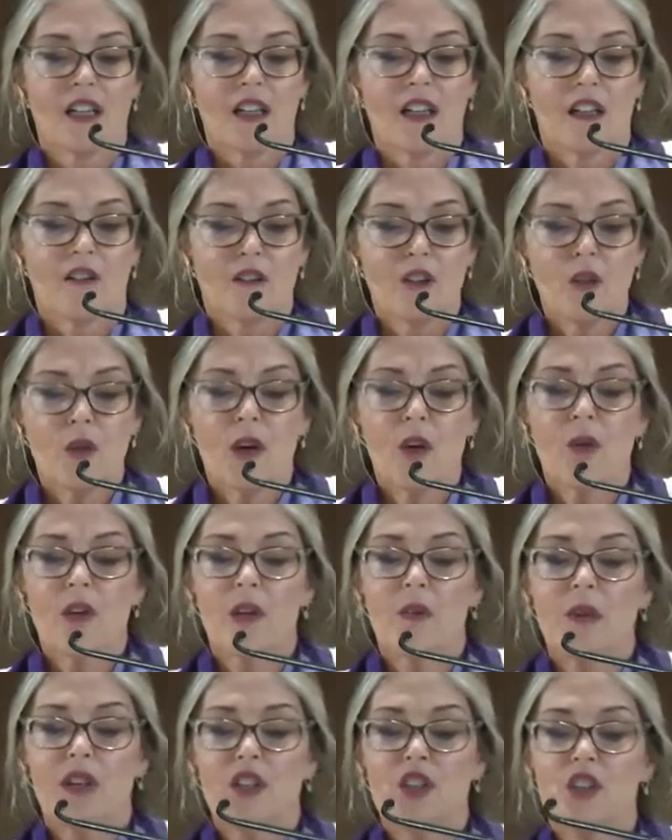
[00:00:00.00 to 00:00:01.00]
A few I want
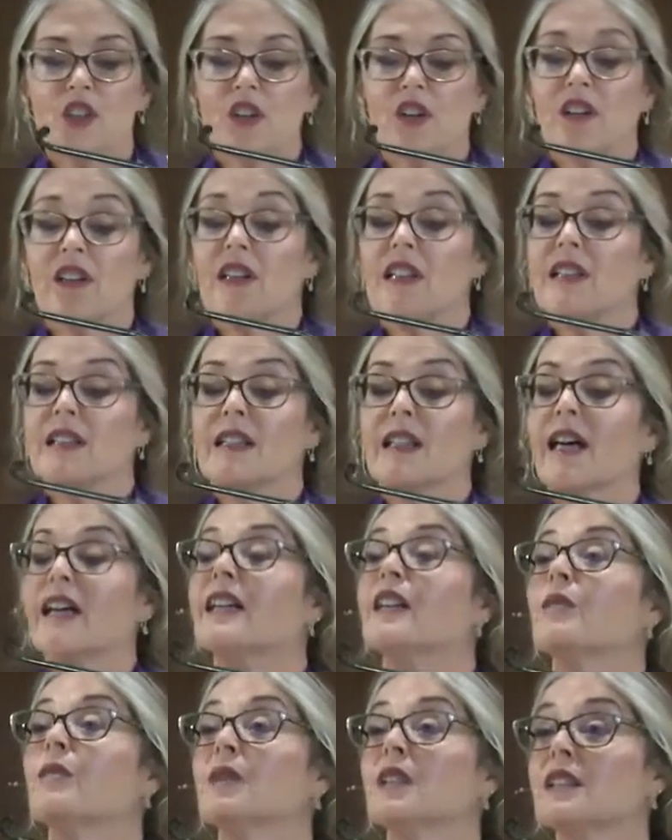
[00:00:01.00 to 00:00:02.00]
to mention are the
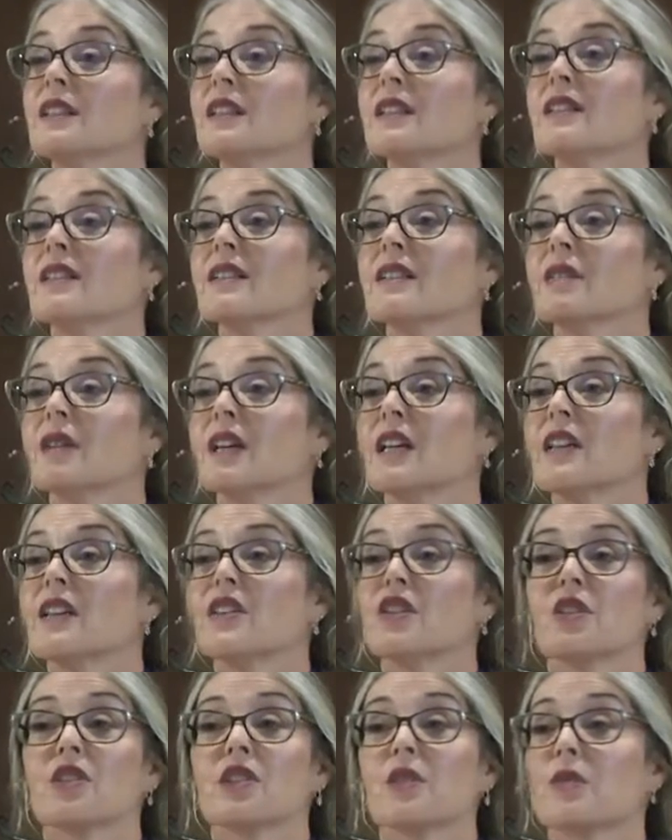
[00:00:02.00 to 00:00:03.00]
Enlightenment, right?
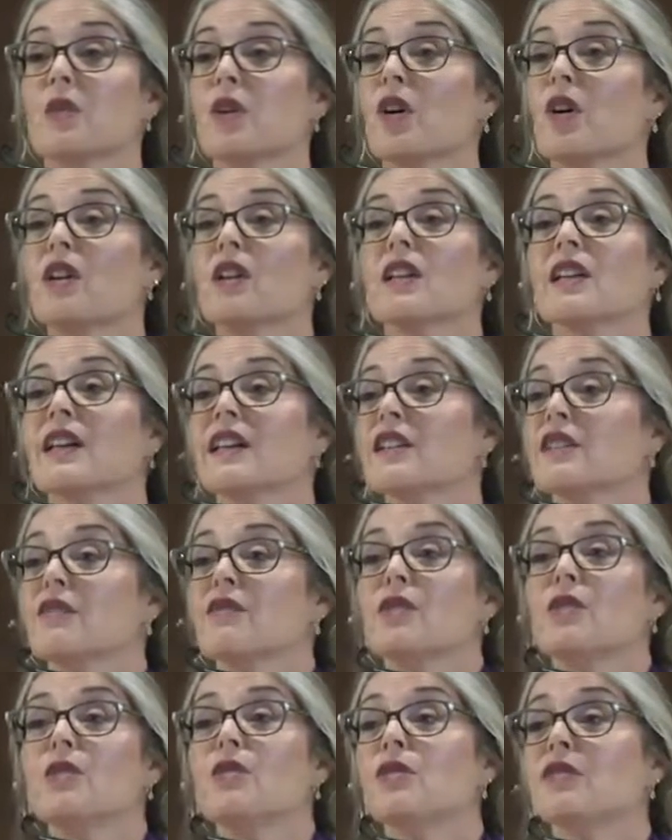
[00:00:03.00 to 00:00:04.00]
So there were all kinds
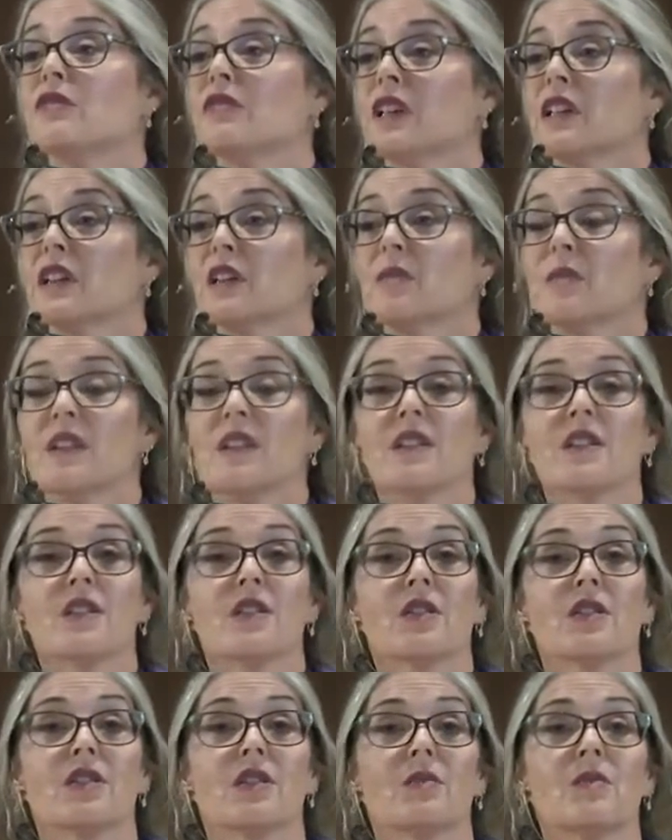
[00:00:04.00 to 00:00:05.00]
of new developments in
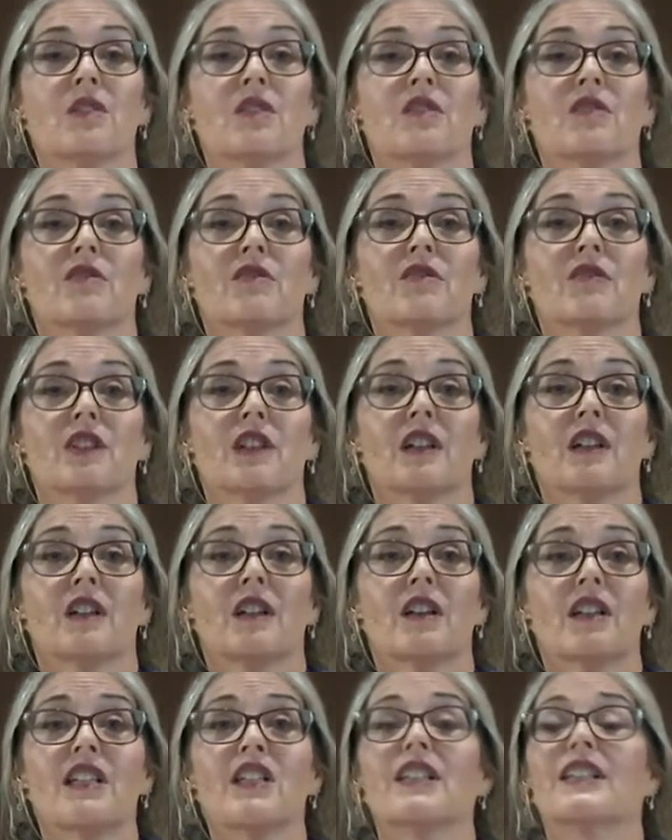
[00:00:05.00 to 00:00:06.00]
terms of
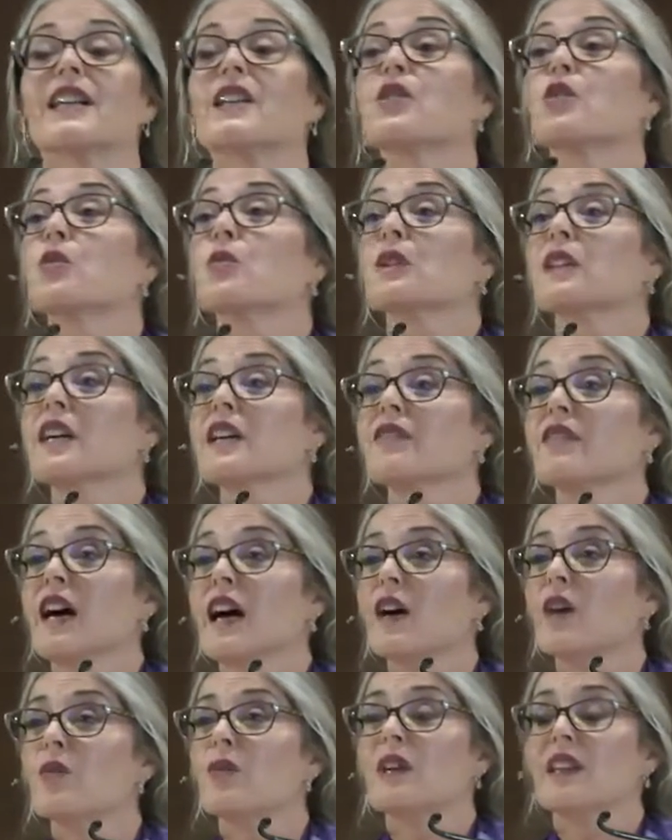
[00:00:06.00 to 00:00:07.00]
our intellectual life,
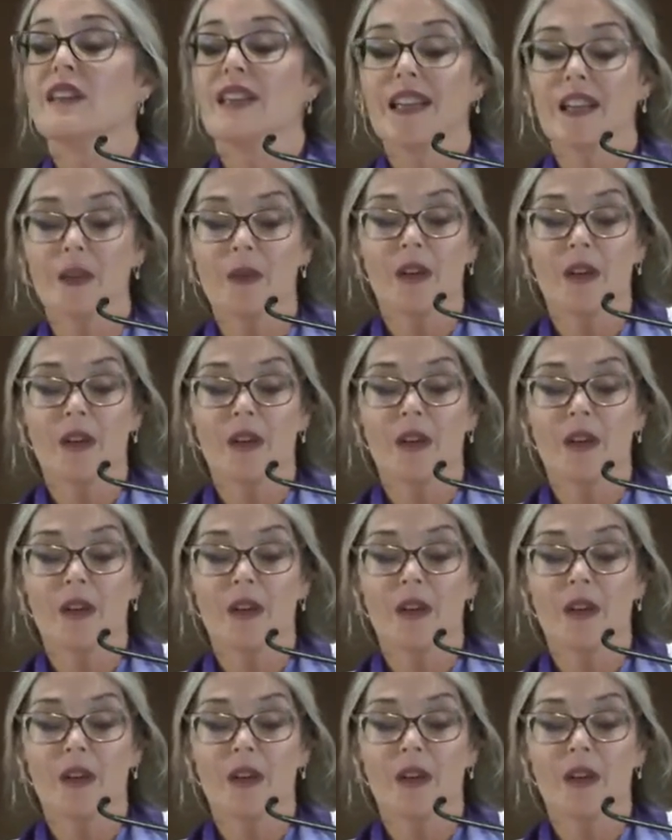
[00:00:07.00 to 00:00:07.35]
how we think